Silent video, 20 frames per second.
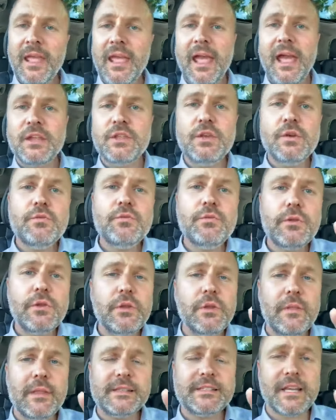And you
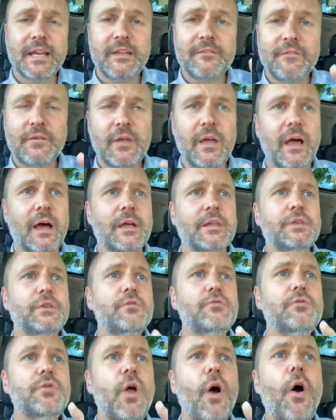listen if uh, you
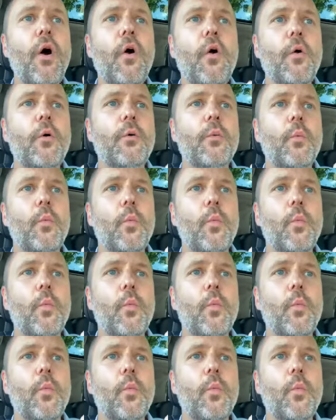know